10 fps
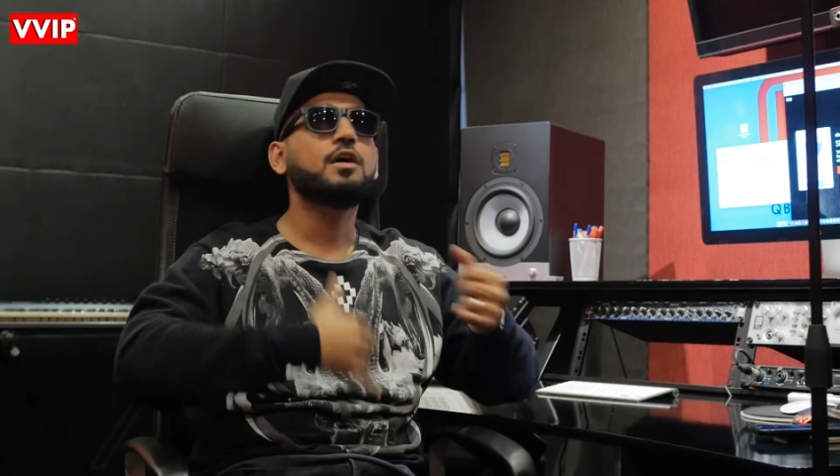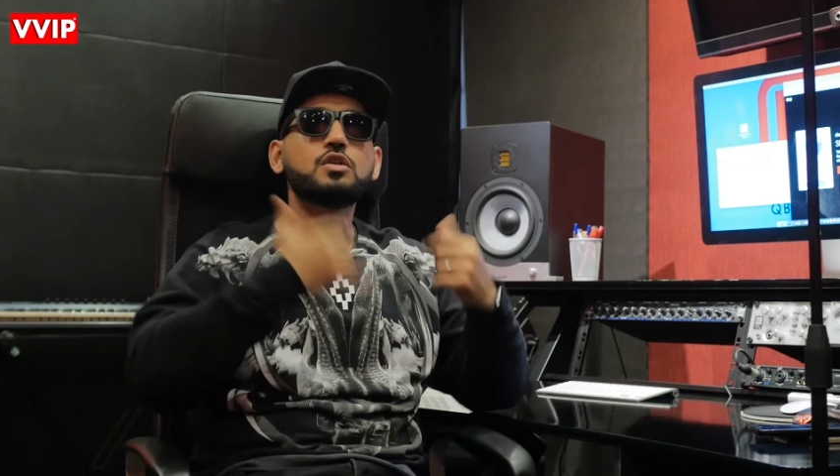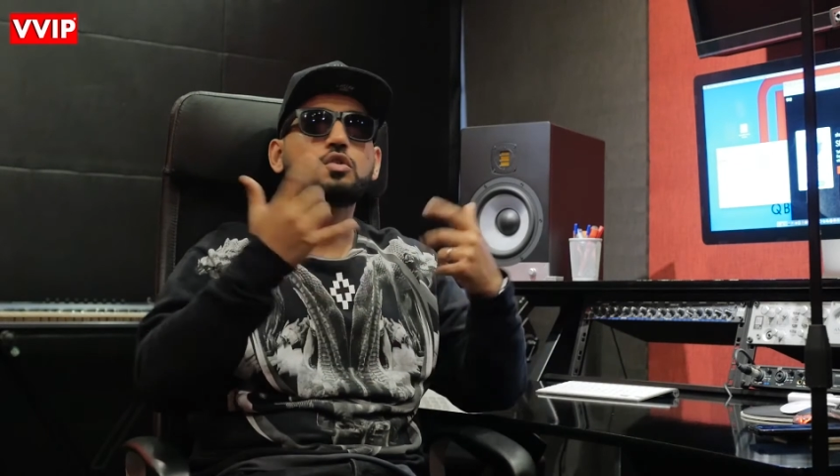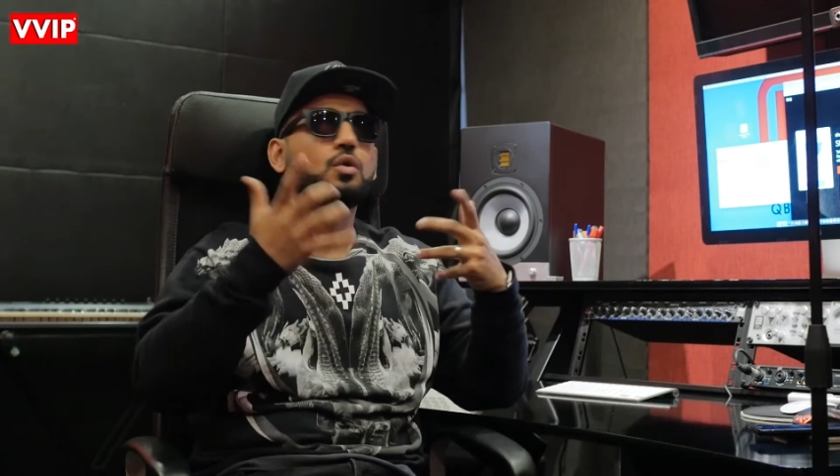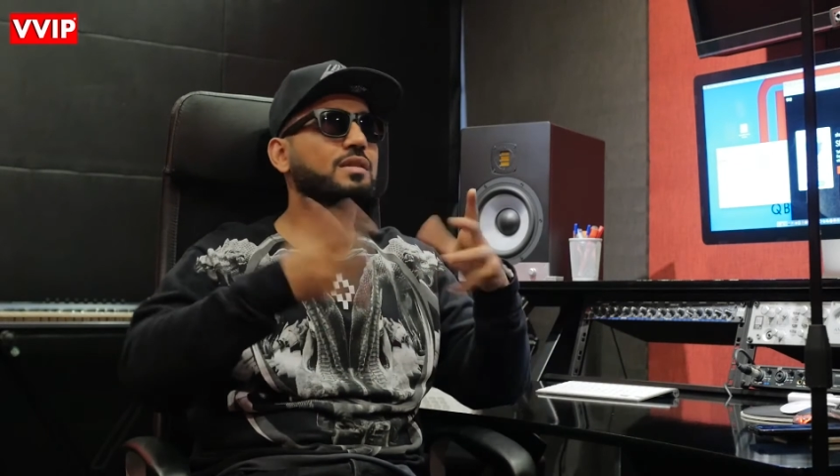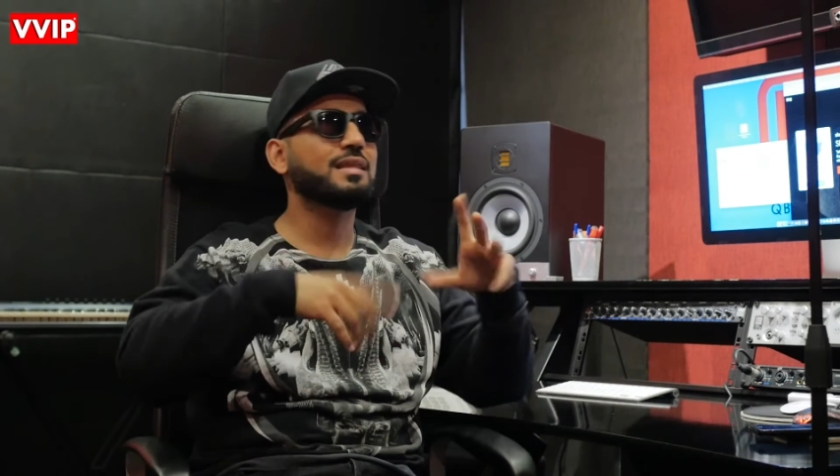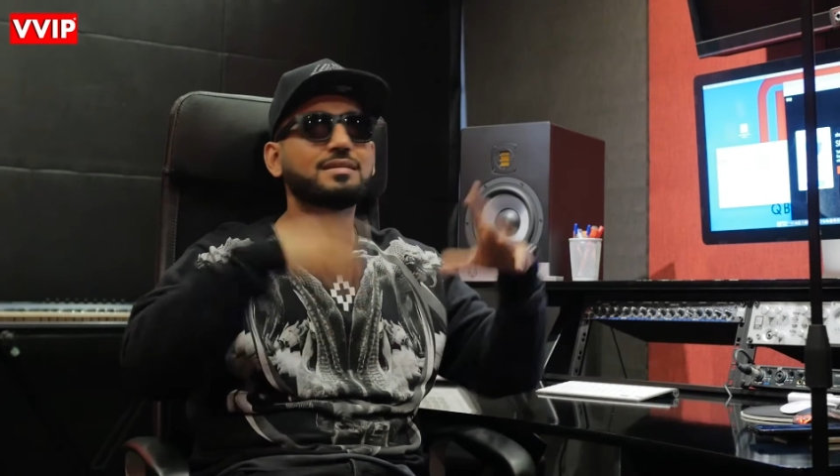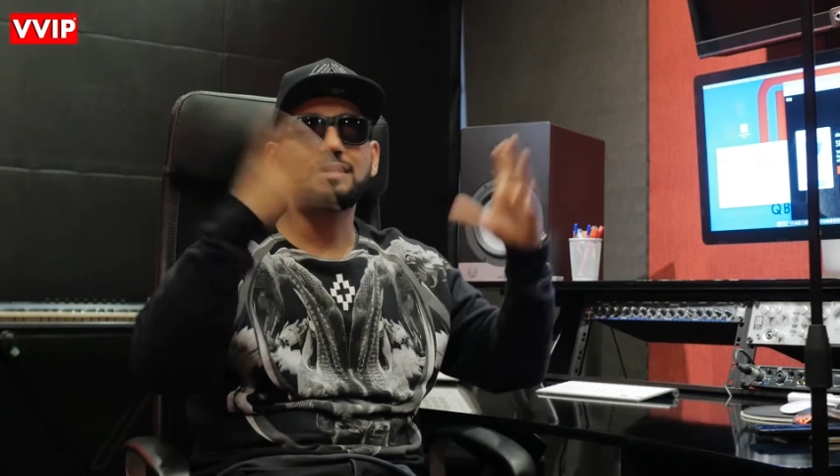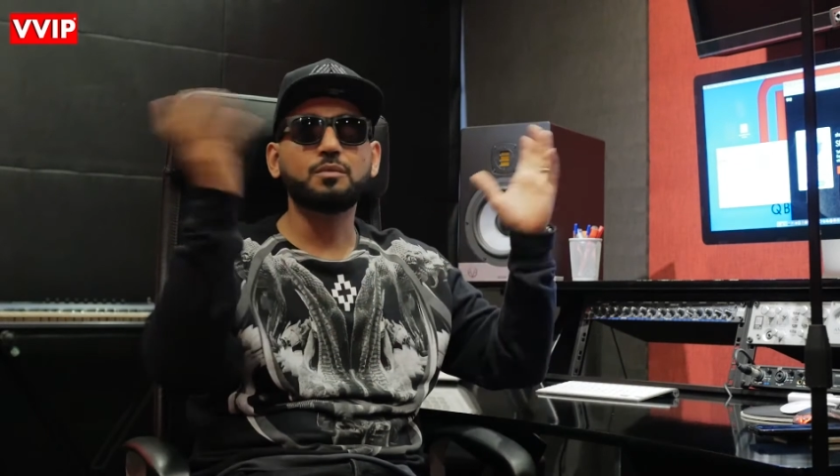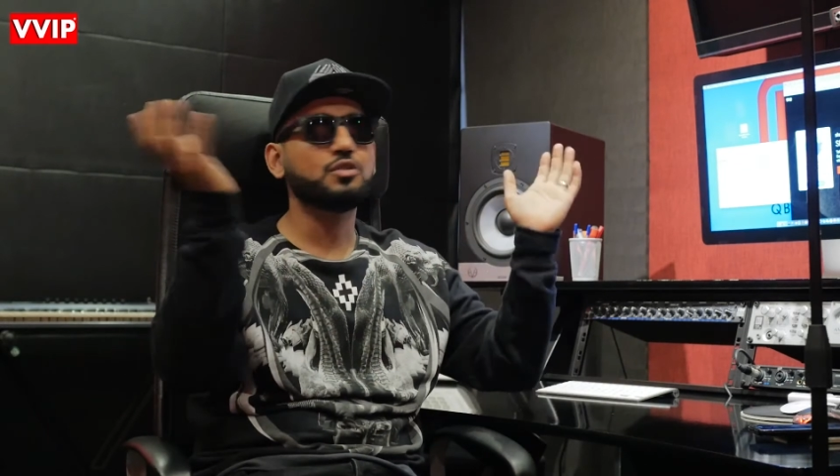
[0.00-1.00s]
So
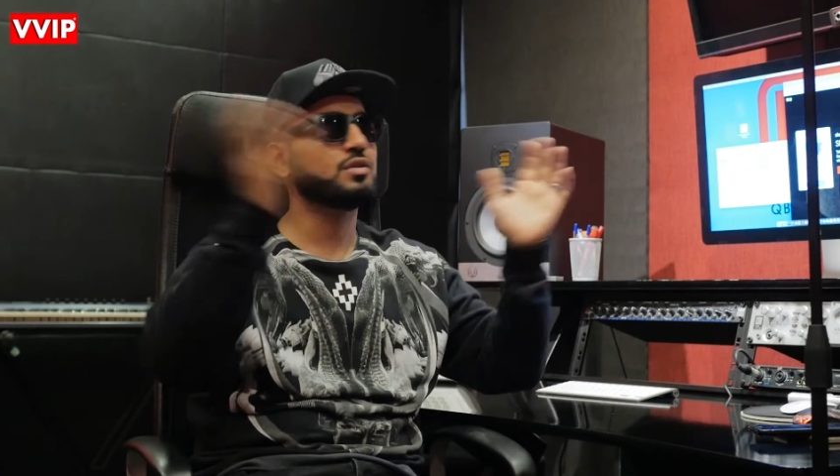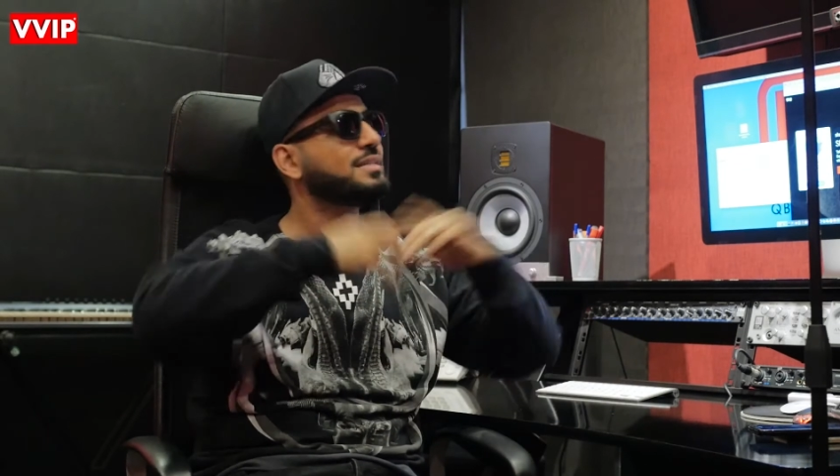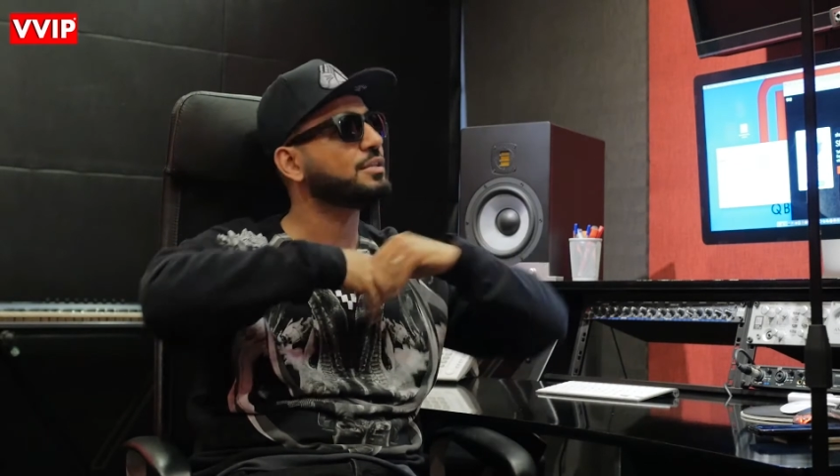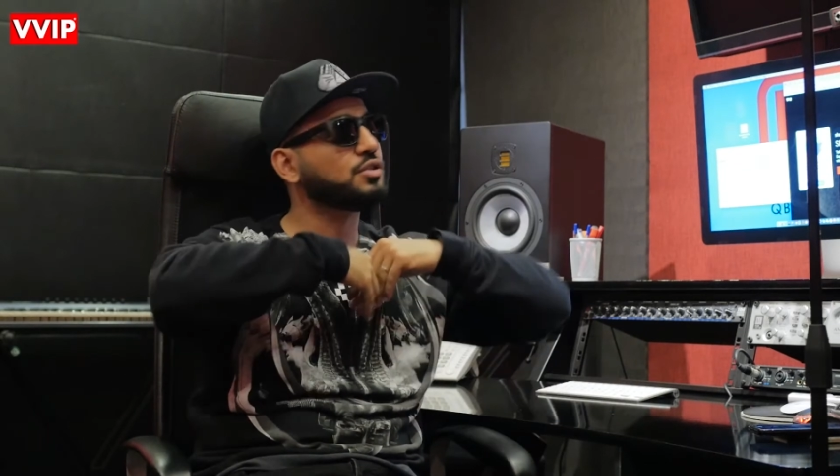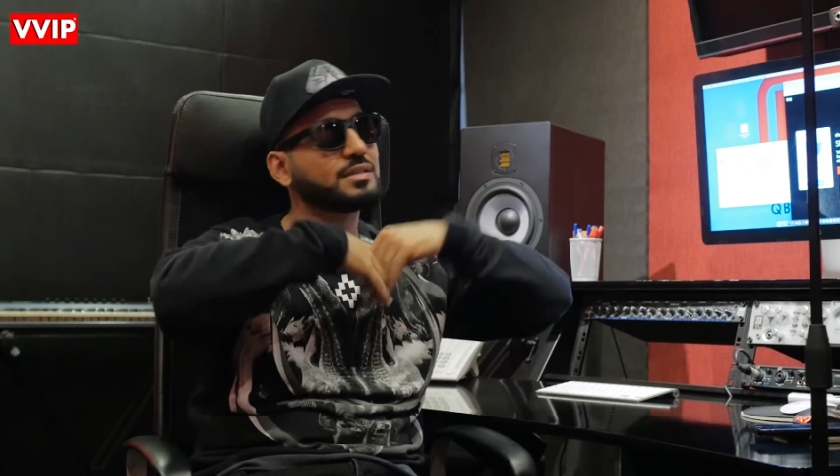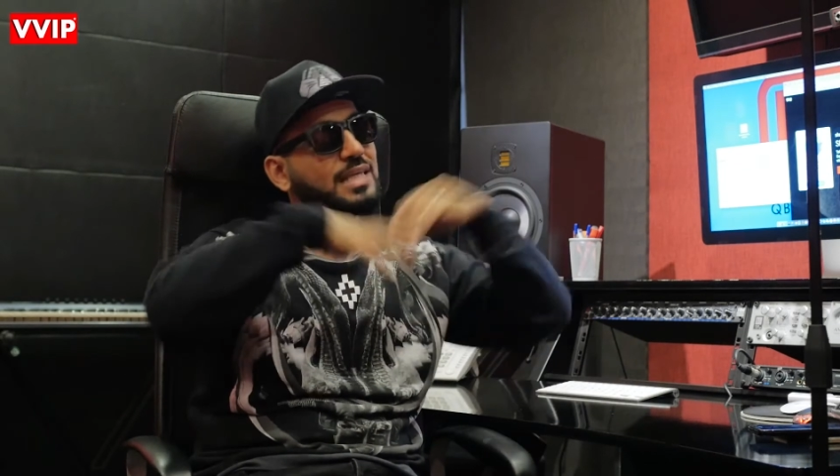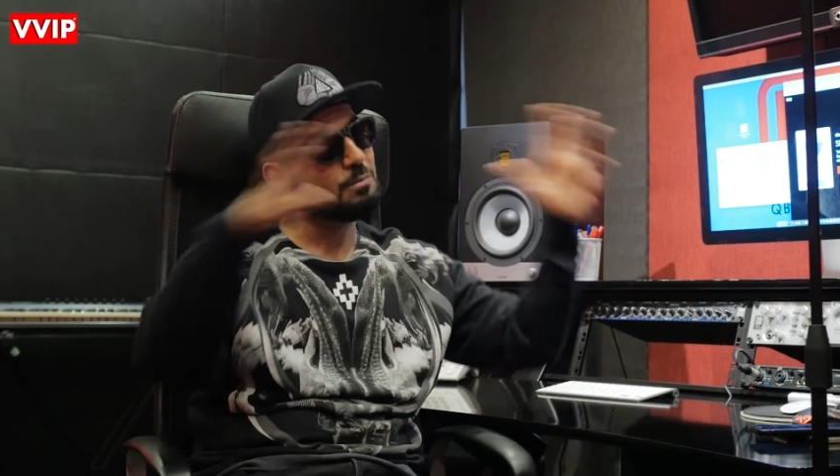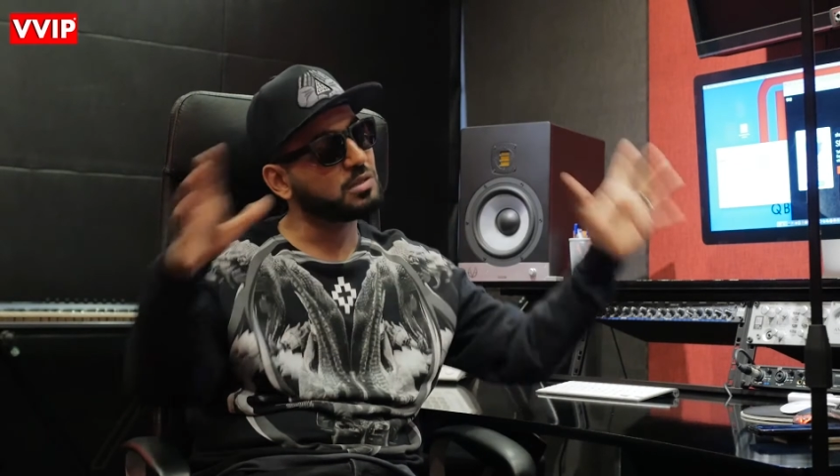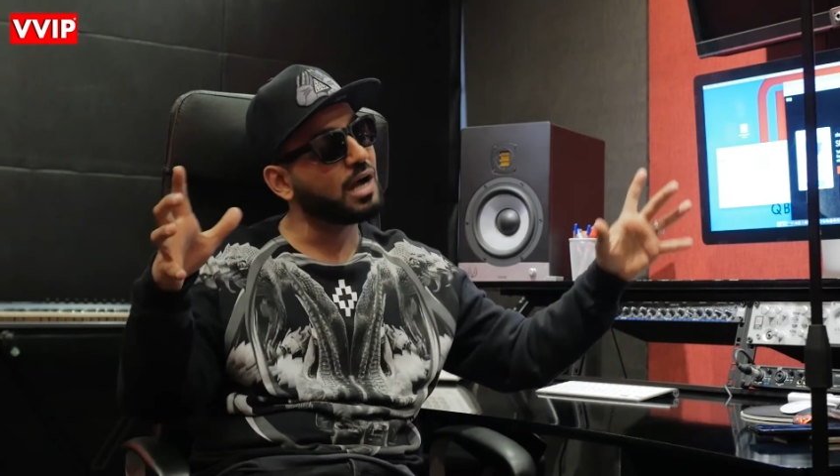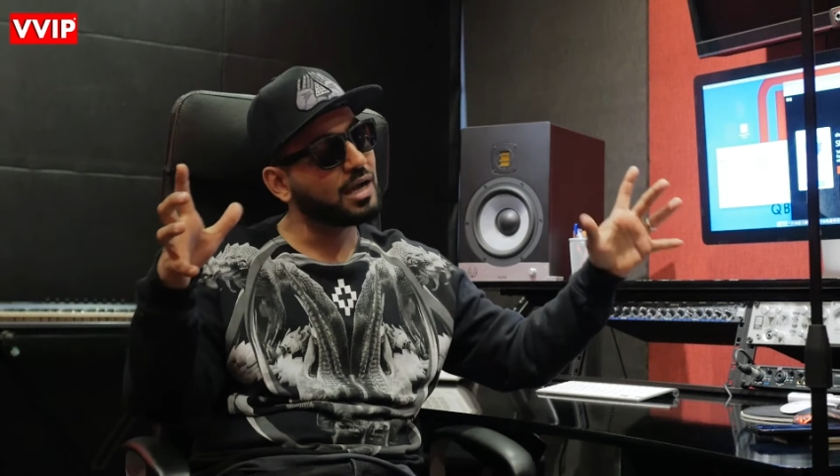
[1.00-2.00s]
someone just said, just keep
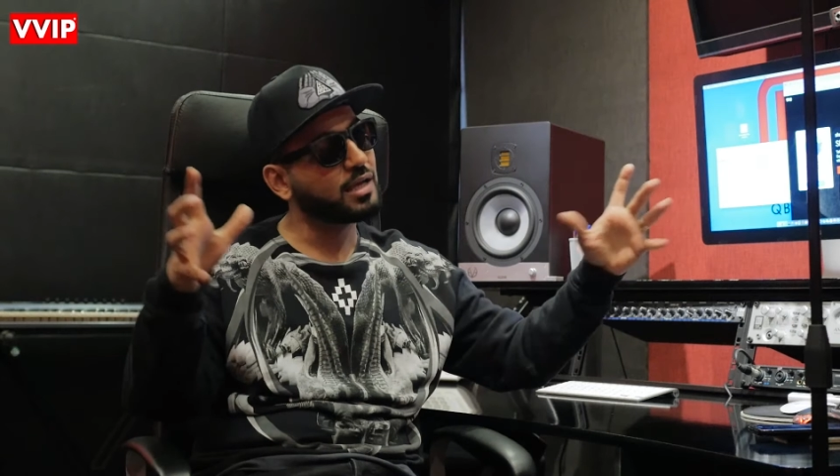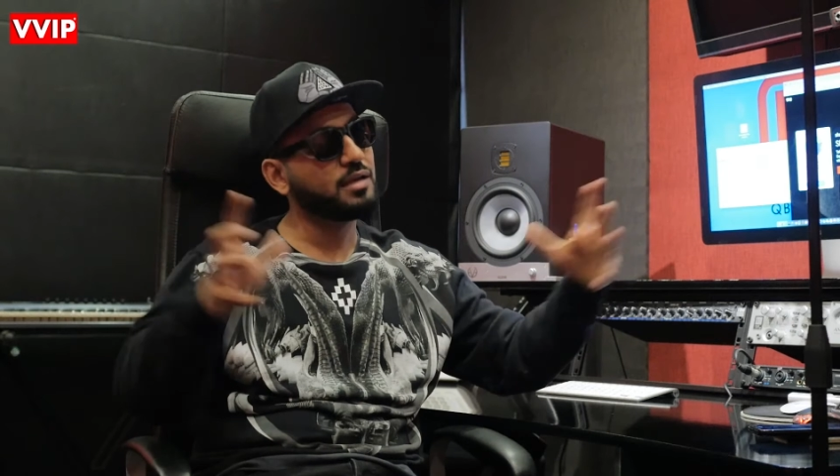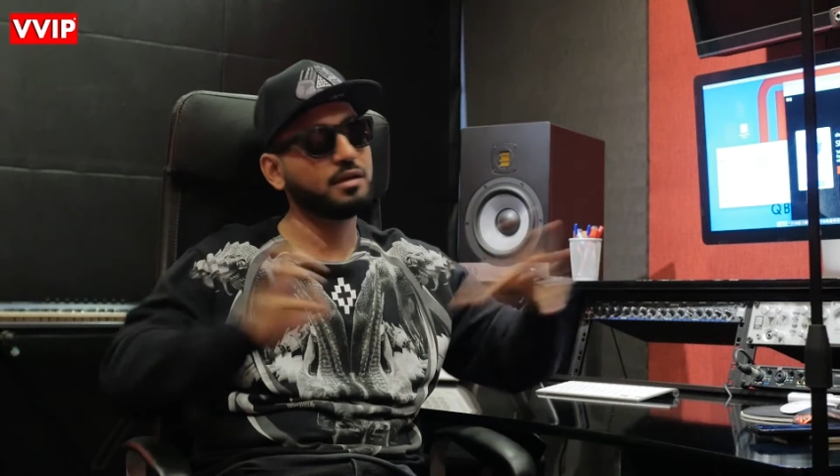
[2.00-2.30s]
talking.